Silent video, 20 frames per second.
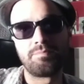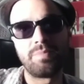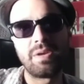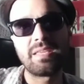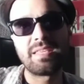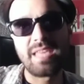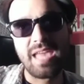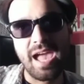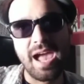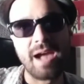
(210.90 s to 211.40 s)

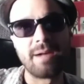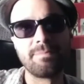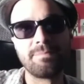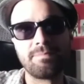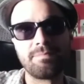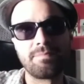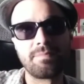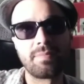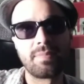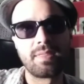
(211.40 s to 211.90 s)
But yeah,
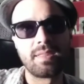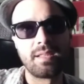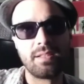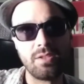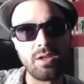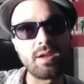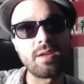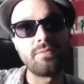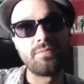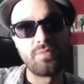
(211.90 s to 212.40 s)

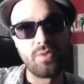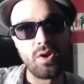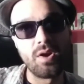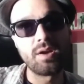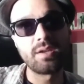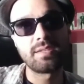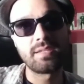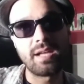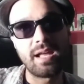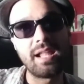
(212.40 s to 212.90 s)
looking
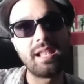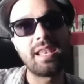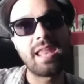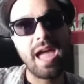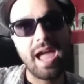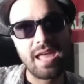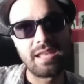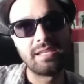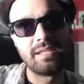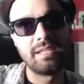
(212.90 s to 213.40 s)
forward to
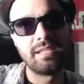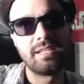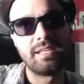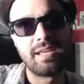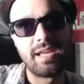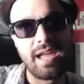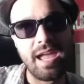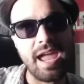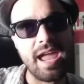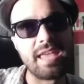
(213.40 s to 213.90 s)
Latin,
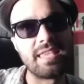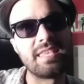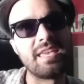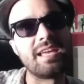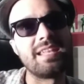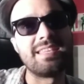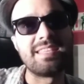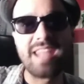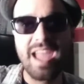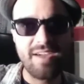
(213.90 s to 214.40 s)
and
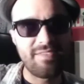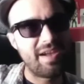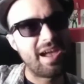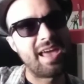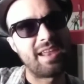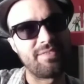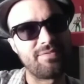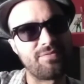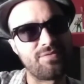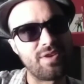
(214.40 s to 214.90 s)
you never
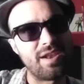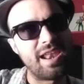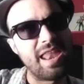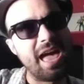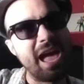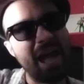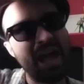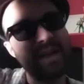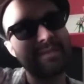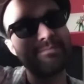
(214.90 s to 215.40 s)
had a friend
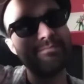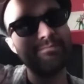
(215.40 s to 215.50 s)
like